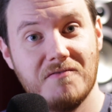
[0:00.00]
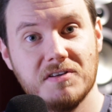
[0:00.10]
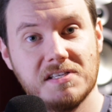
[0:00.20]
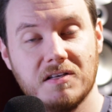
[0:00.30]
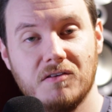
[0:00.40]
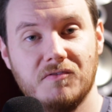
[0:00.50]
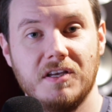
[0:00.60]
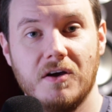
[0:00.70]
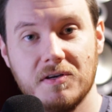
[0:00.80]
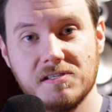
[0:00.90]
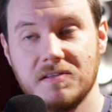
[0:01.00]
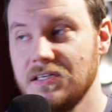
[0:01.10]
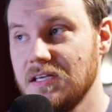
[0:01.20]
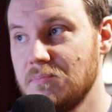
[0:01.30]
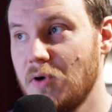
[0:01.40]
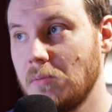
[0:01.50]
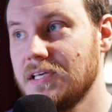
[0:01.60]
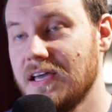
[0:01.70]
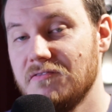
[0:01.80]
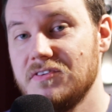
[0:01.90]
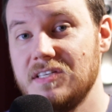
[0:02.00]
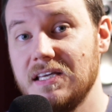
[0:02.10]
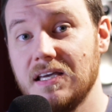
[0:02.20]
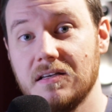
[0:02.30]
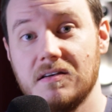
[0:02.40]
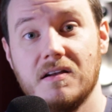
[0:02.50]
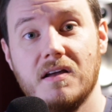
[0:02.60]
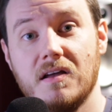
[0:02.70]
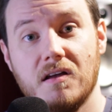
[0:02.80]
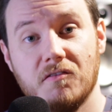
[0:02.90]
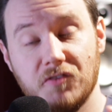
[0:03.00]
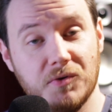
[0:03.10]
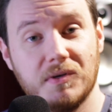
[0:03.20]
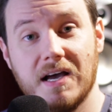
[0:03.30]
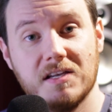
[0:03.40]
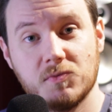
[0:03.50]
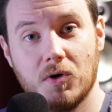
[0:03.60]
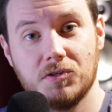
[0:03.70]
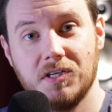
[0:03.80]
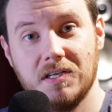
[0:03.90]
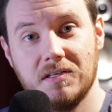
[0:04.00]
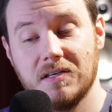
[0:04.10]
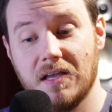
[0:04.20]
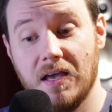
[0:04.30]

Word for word: every single video, as I think it'd probably get fatiguing for you guys watching,